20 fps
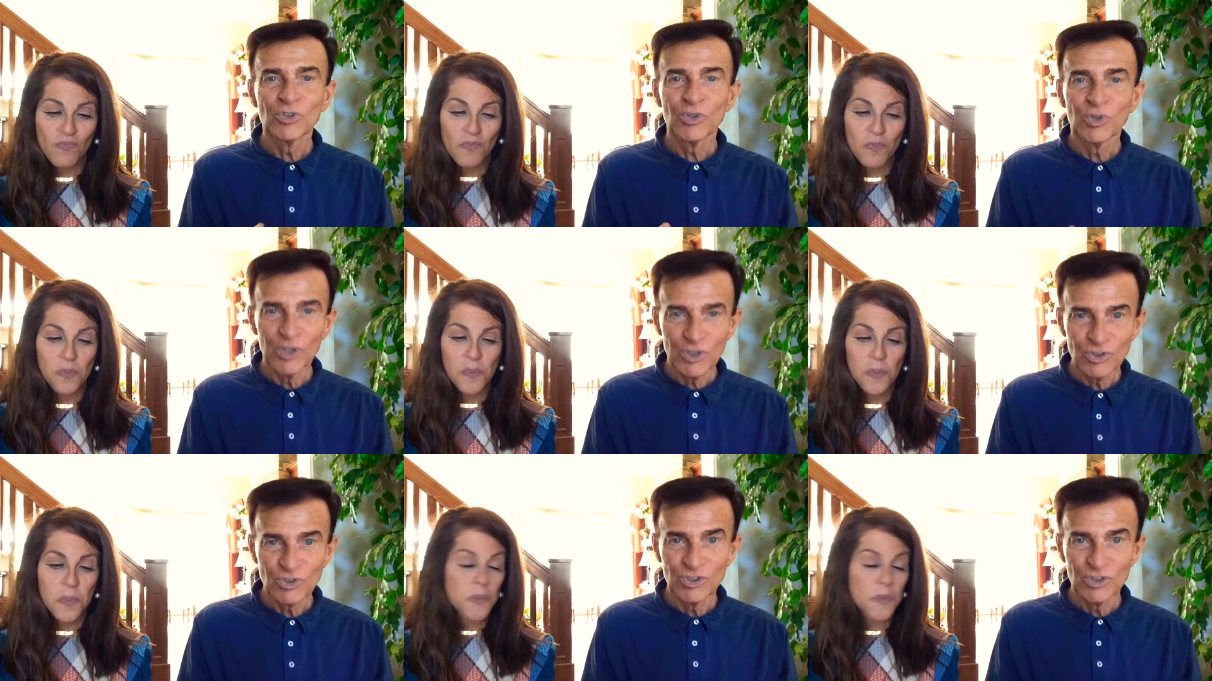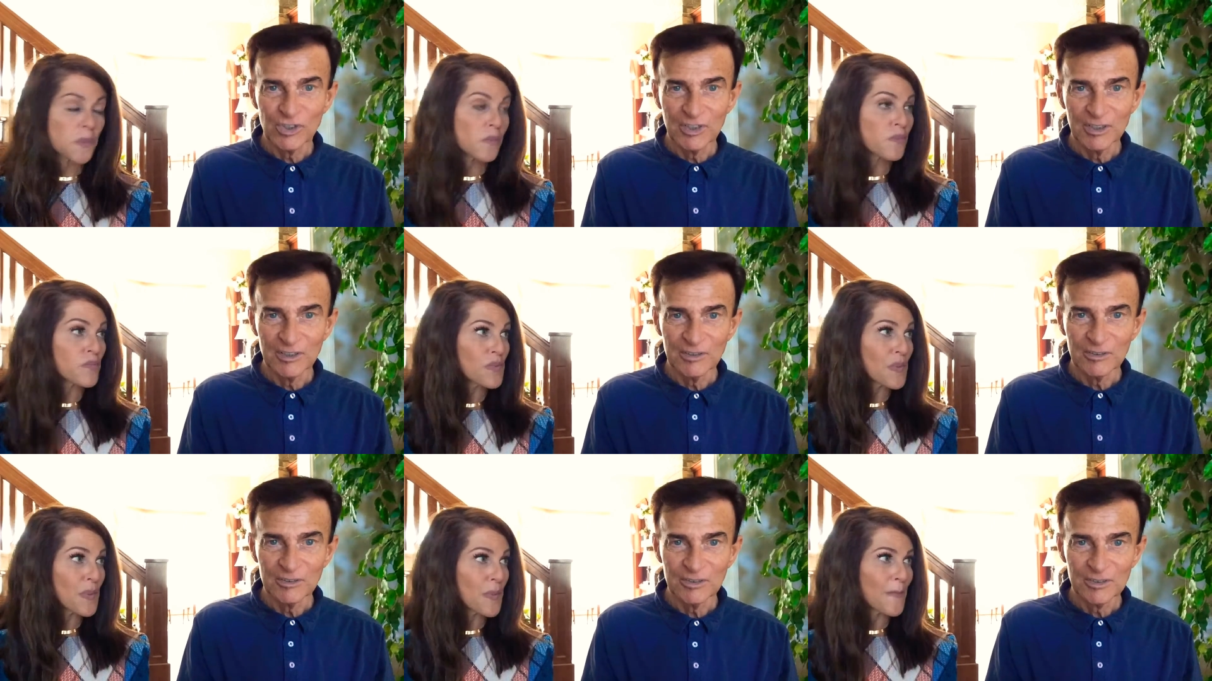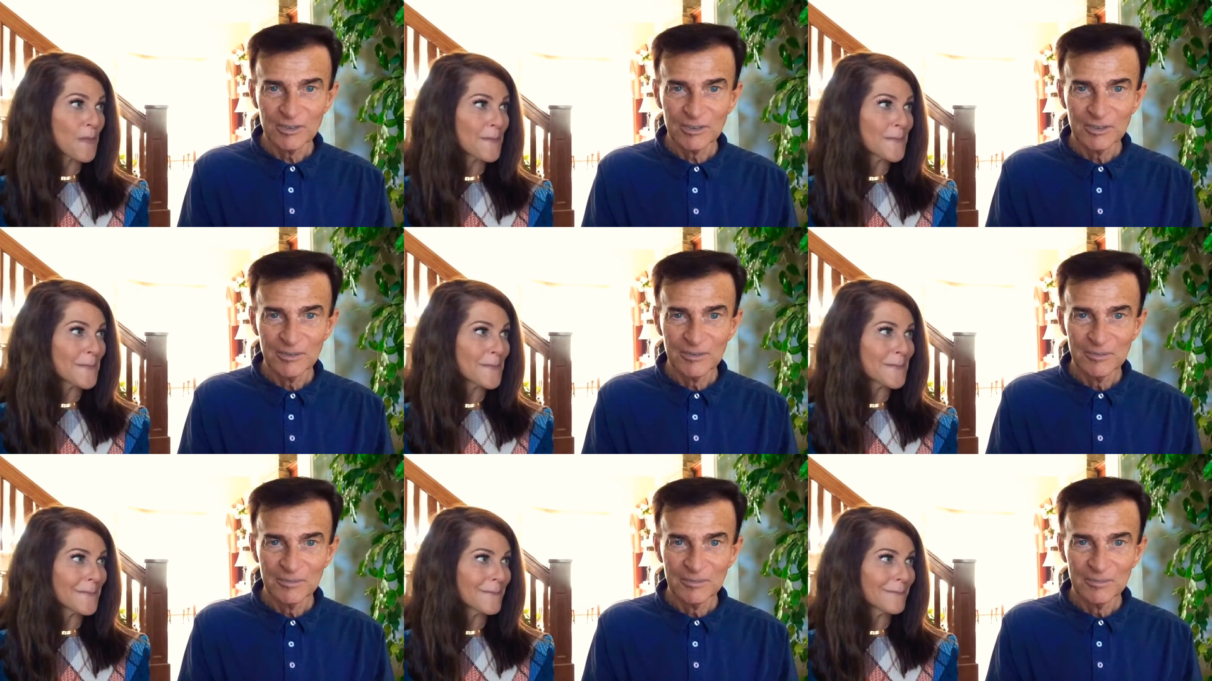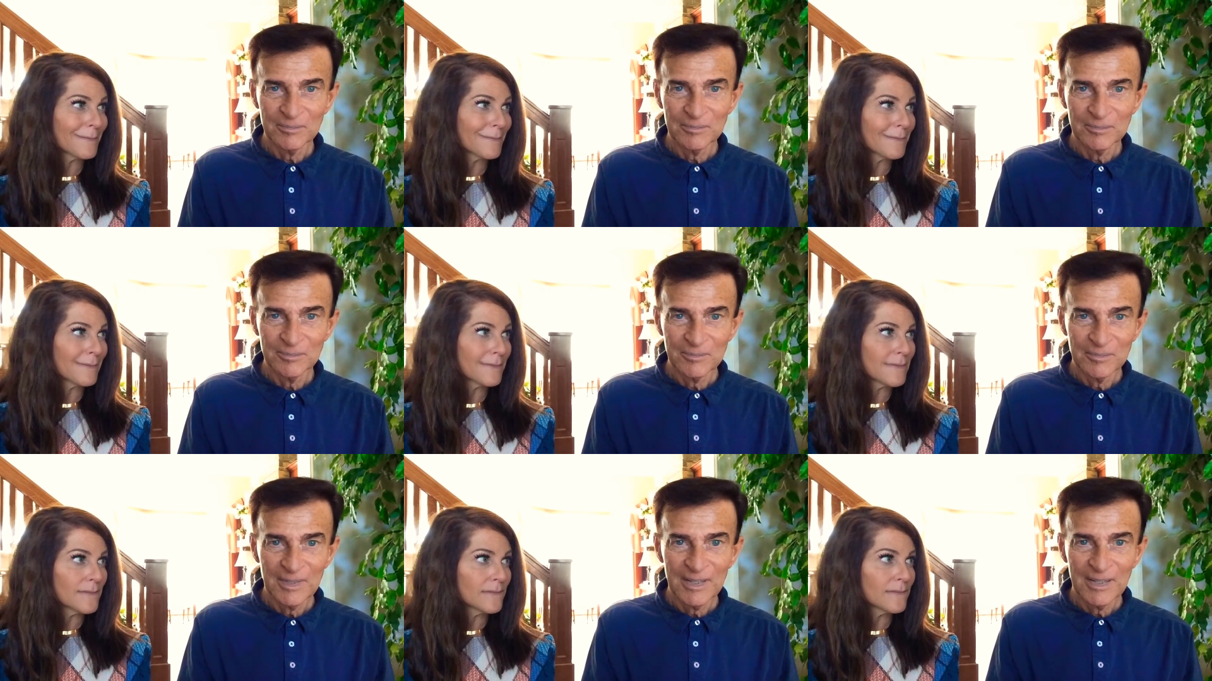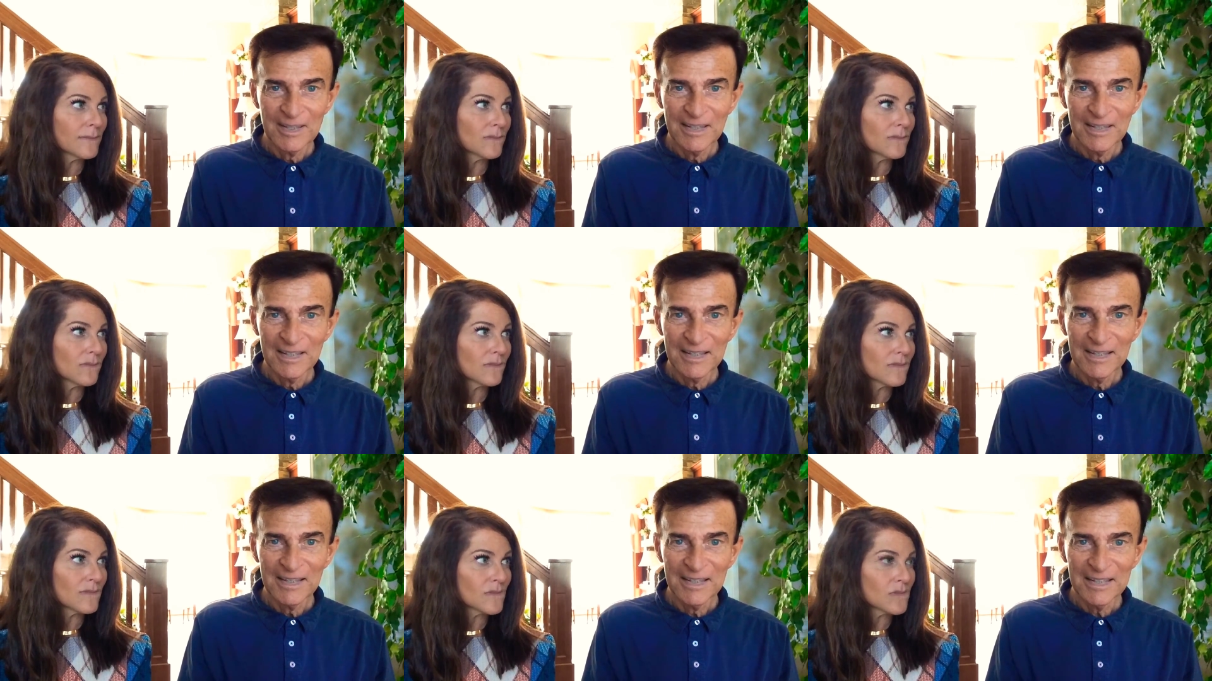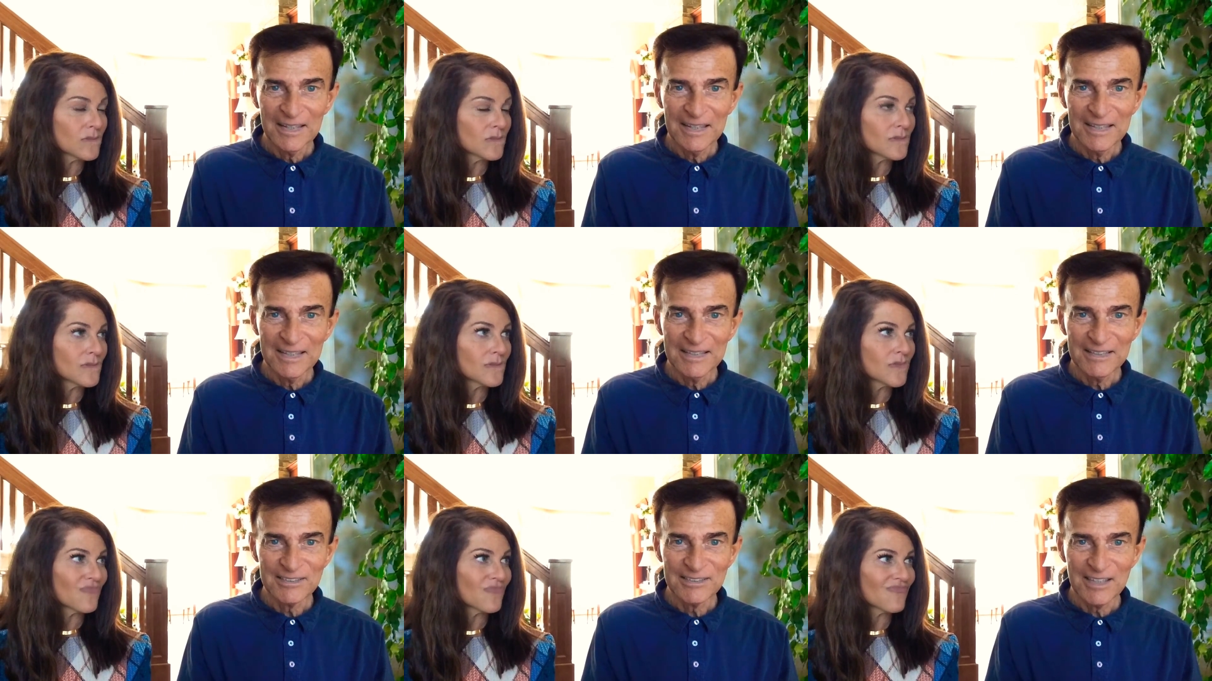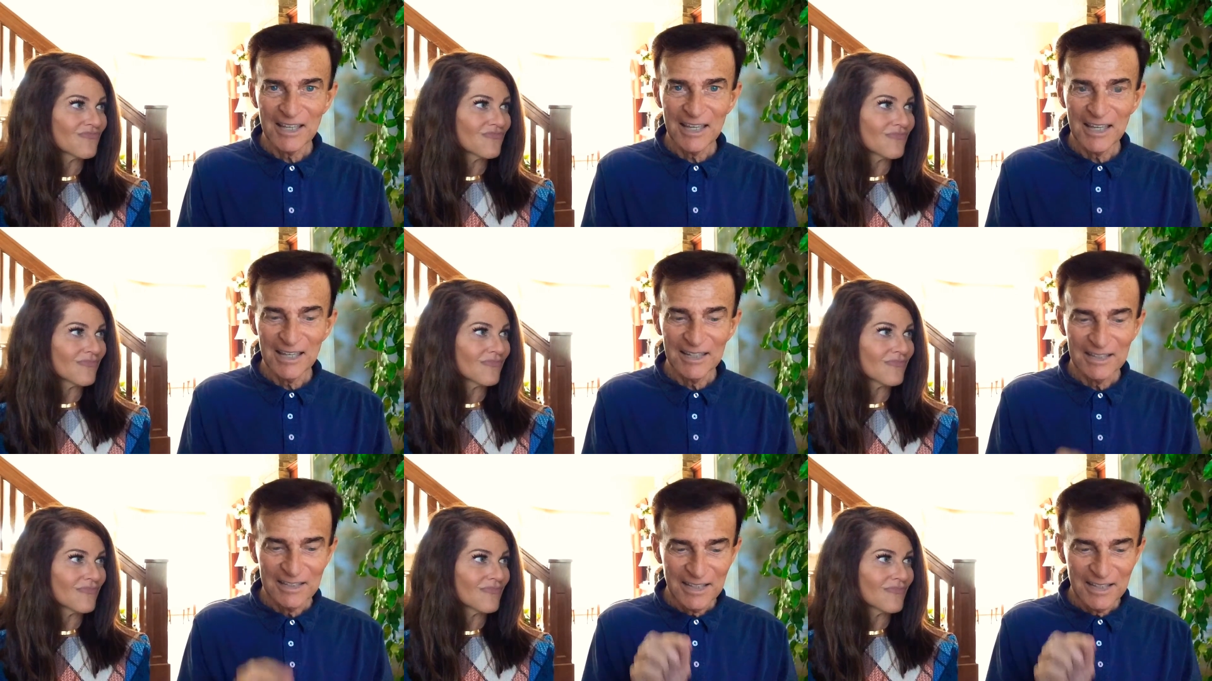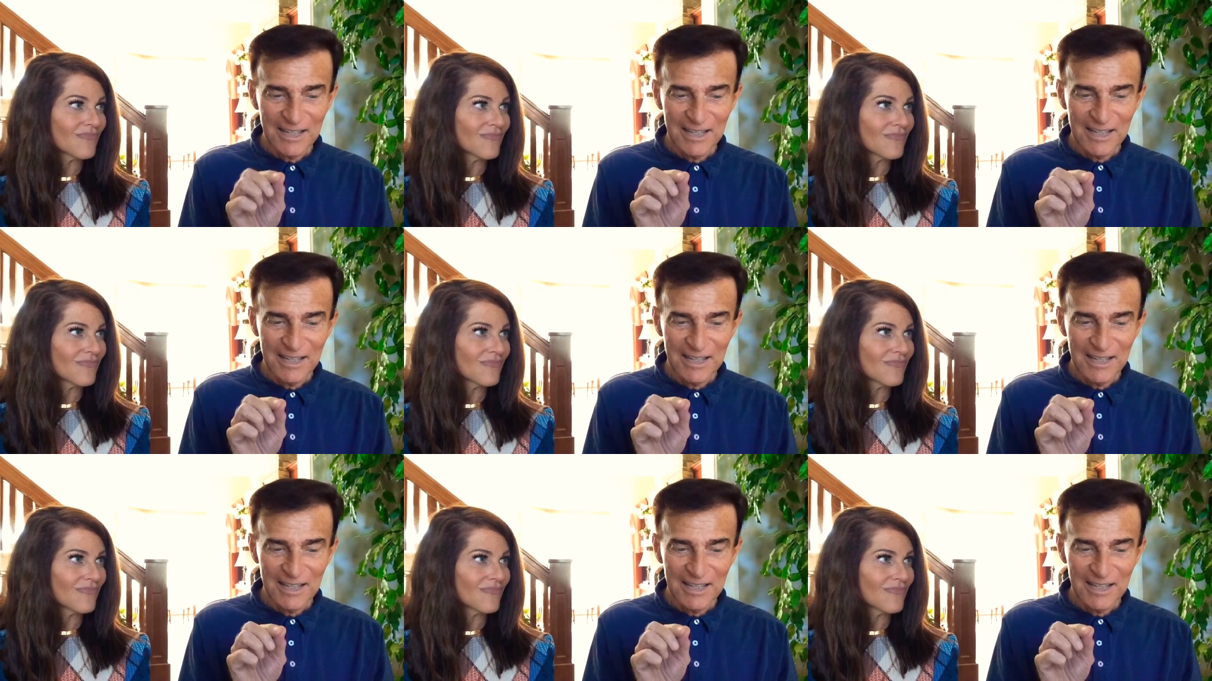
Speaker 1: Christians, is that